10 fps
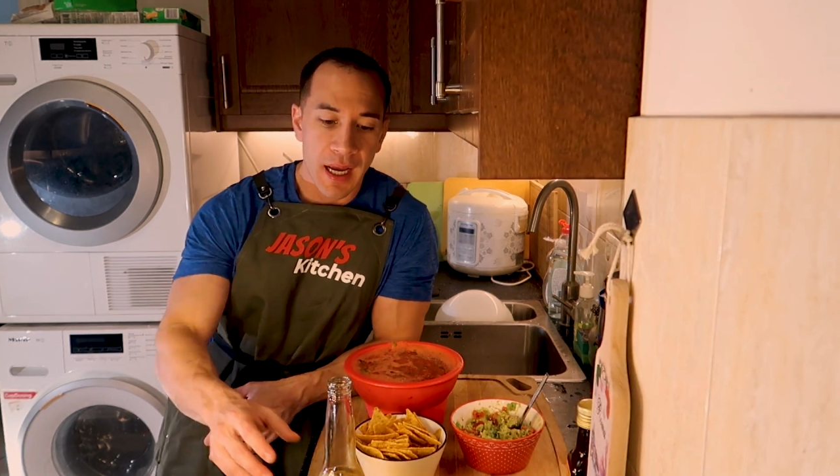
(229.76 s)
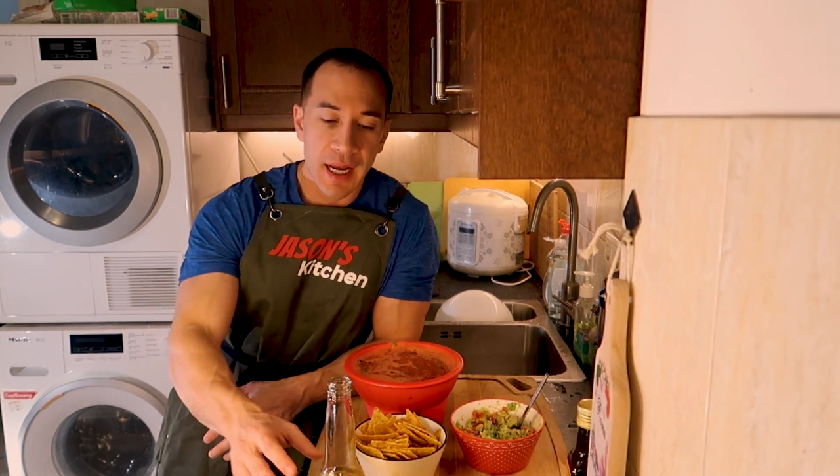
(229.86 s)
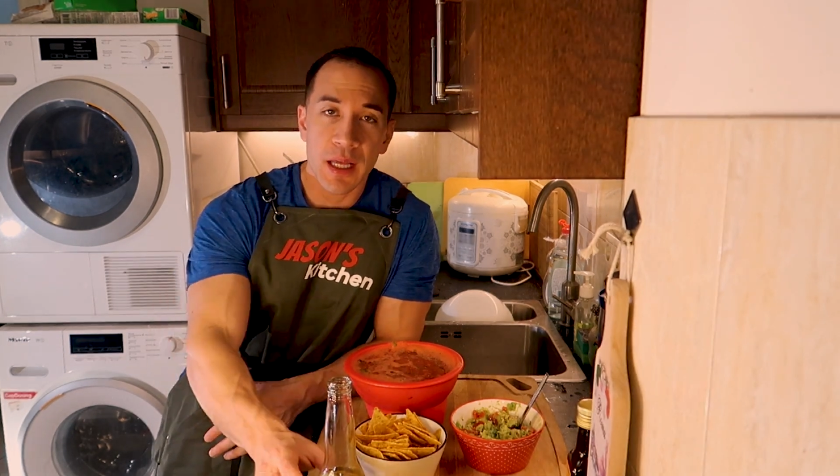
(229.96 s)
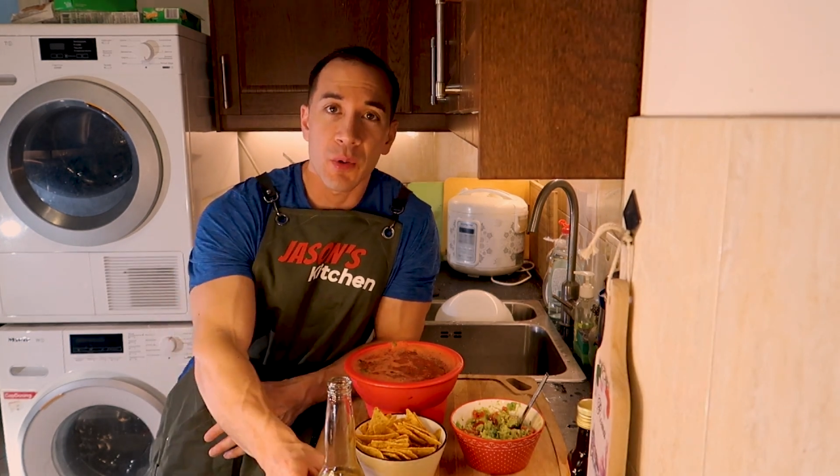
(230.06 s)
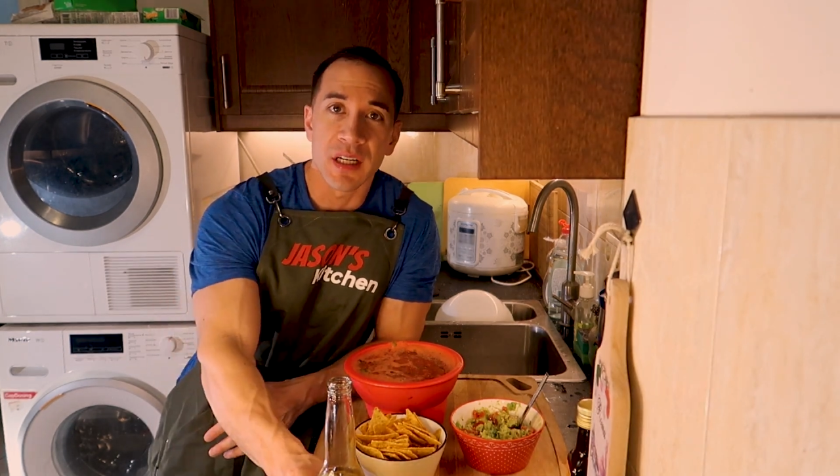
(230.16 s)

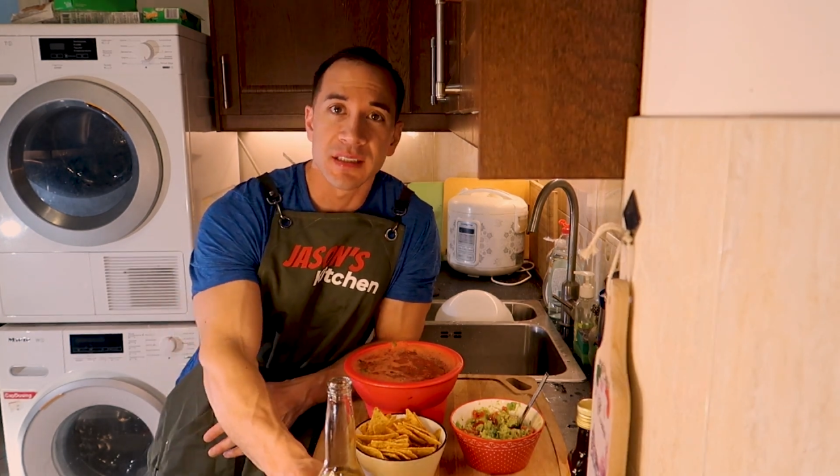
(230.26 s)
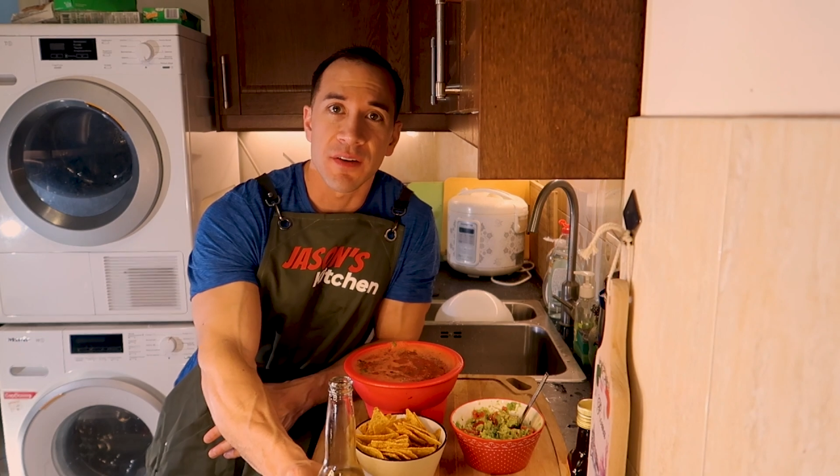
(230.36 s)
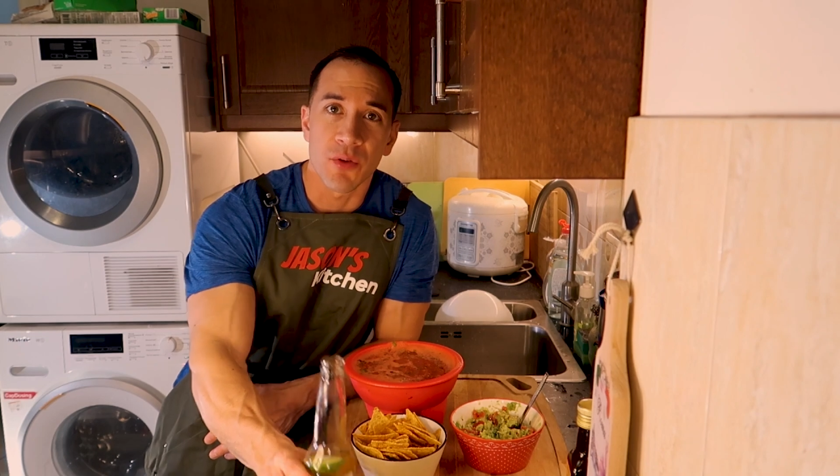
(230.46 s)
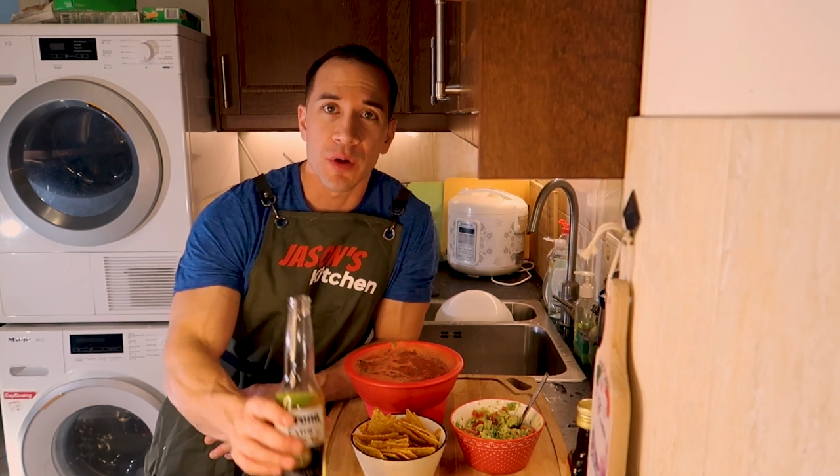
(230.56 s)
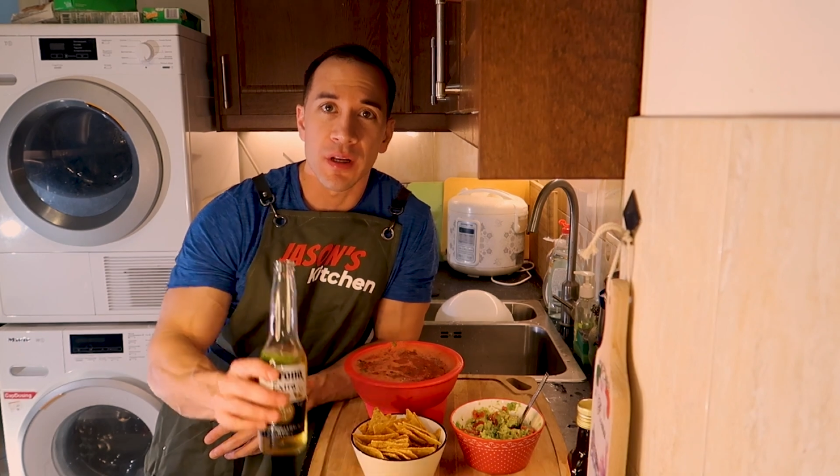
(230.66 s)
anyways,
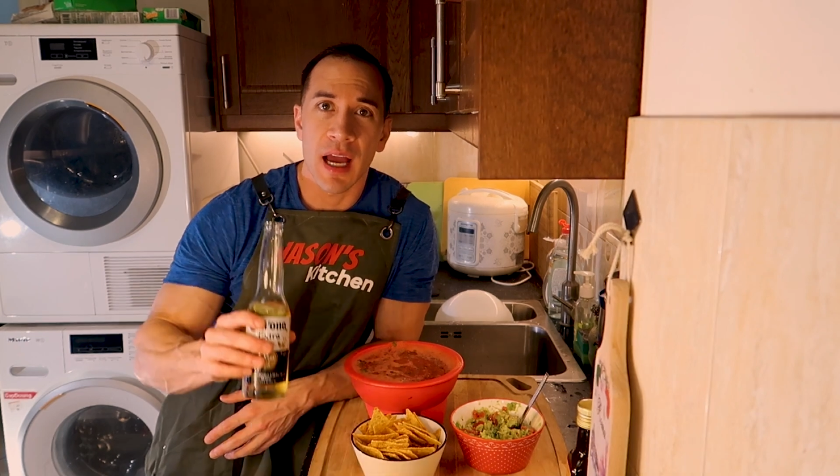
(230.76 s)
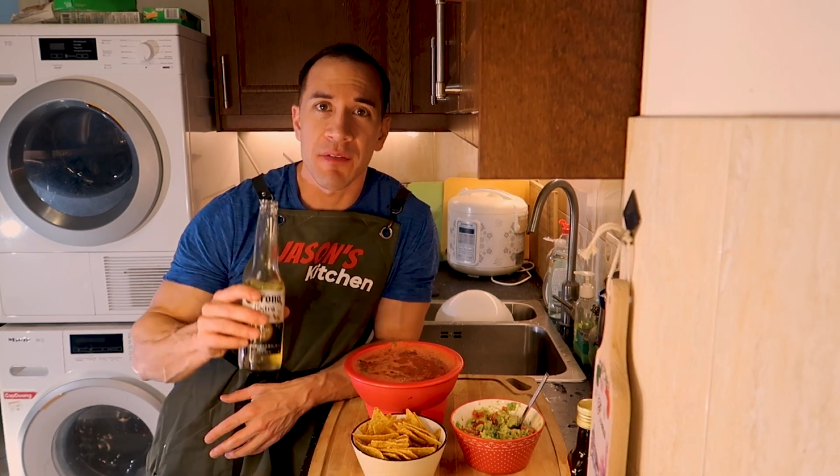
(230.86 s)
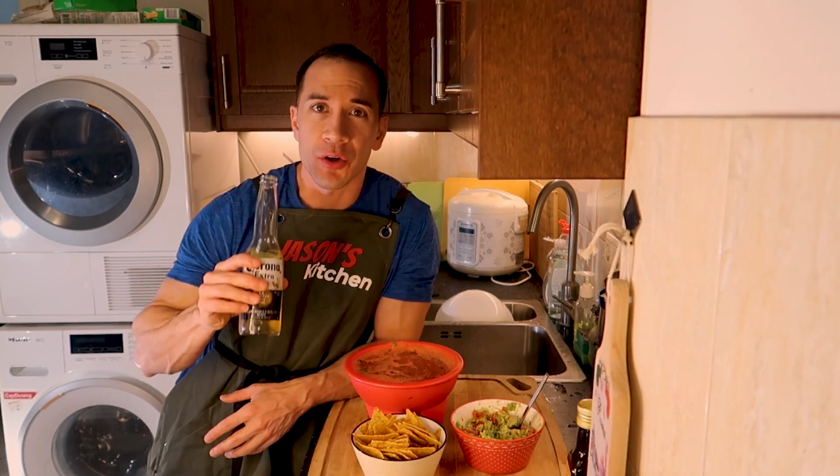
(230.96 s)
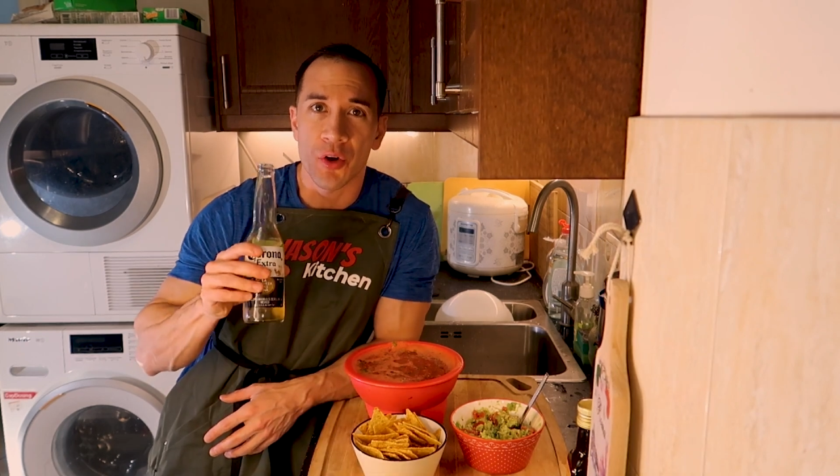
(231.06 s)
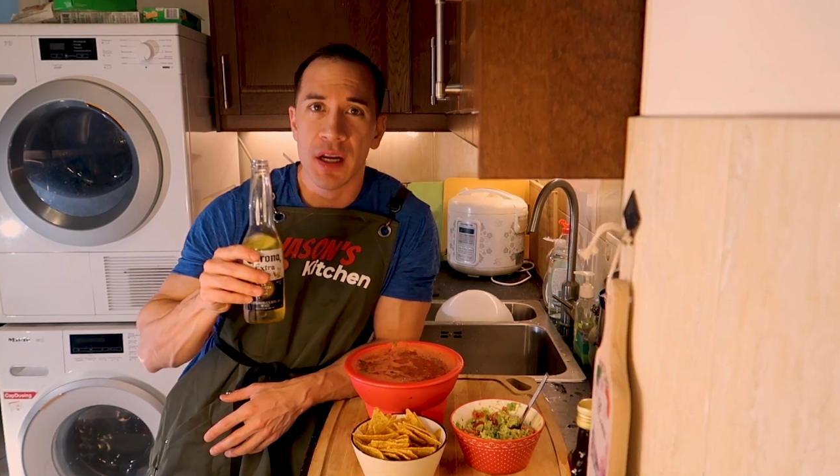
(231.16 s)
everyone,
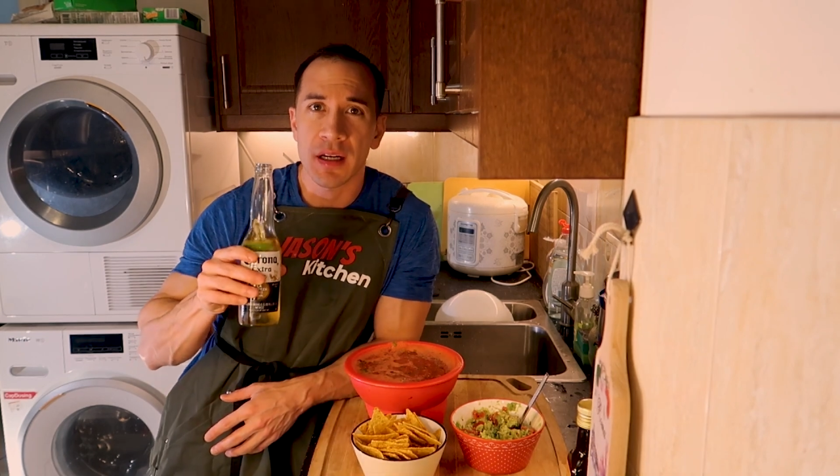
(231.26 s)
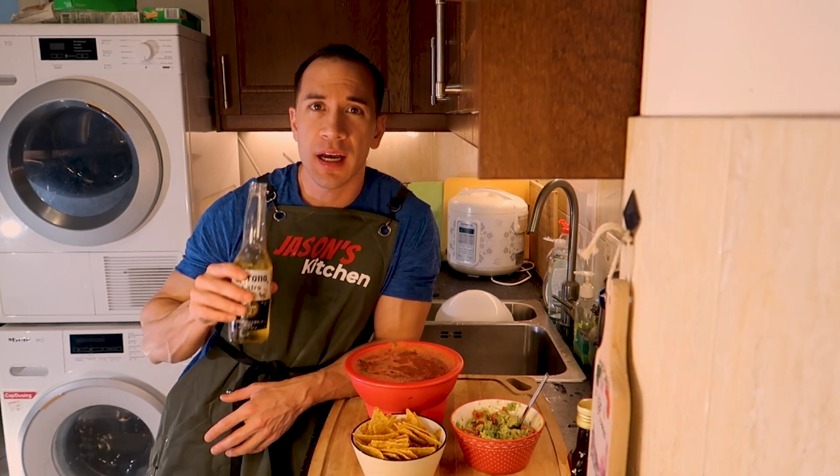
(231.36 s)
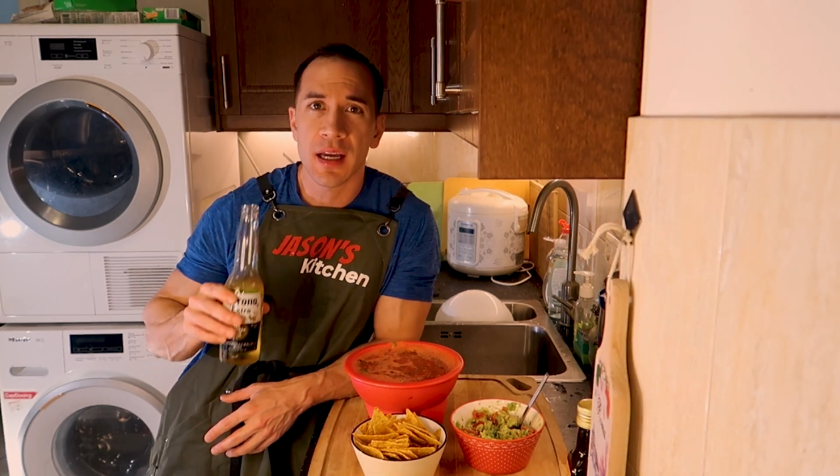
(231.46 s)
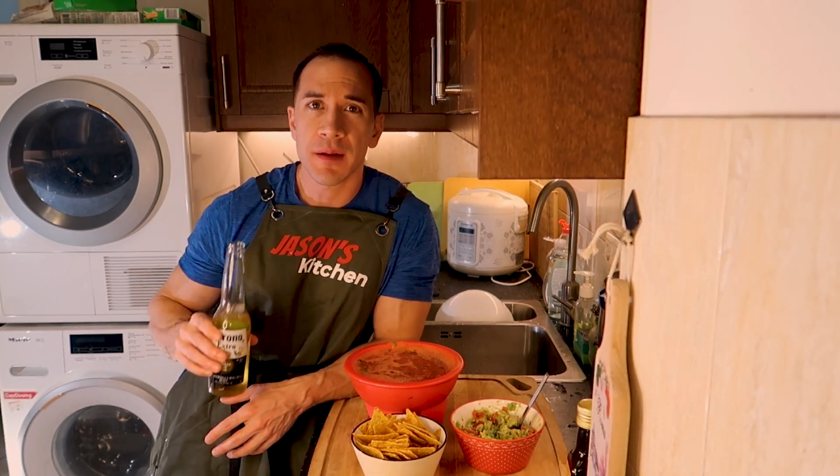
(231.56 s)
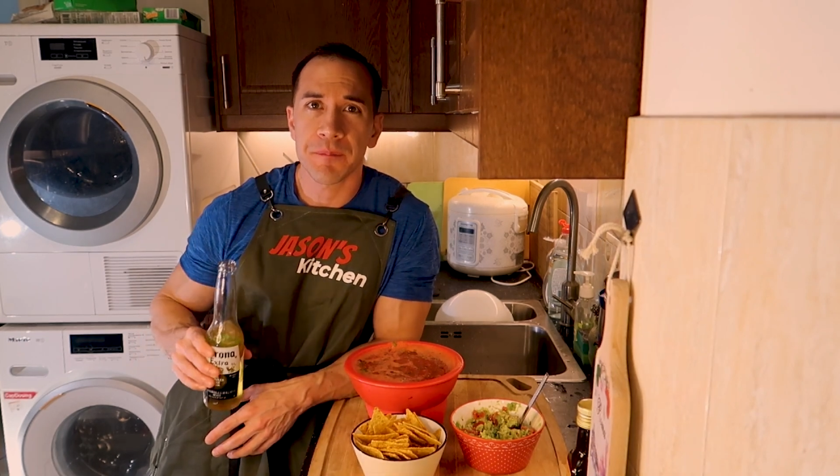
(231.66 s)
have a great
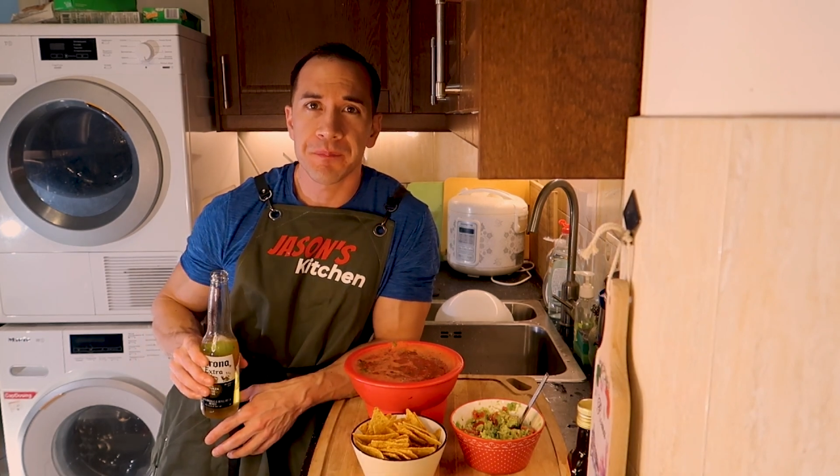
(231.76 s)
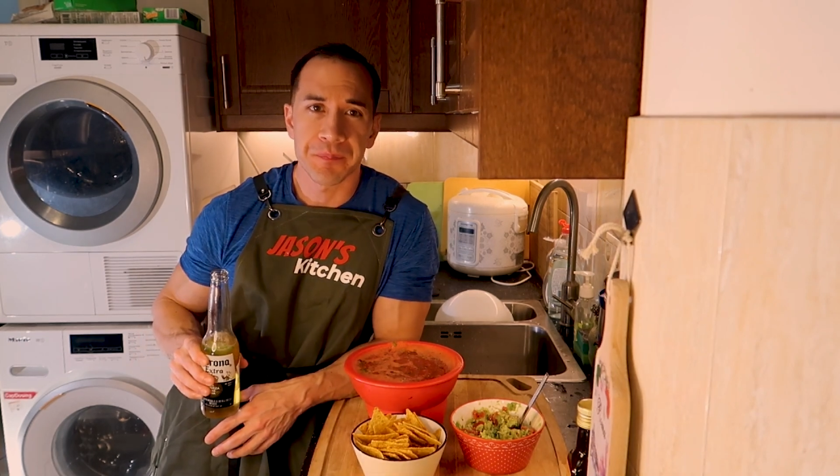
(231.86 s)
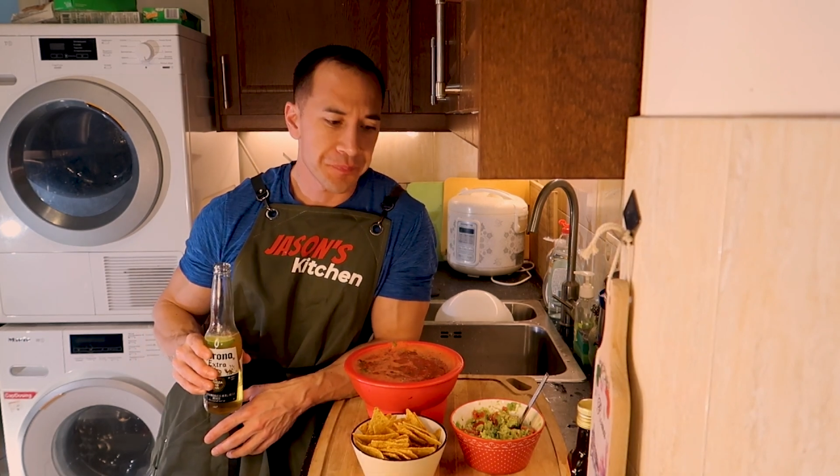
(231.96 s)
night.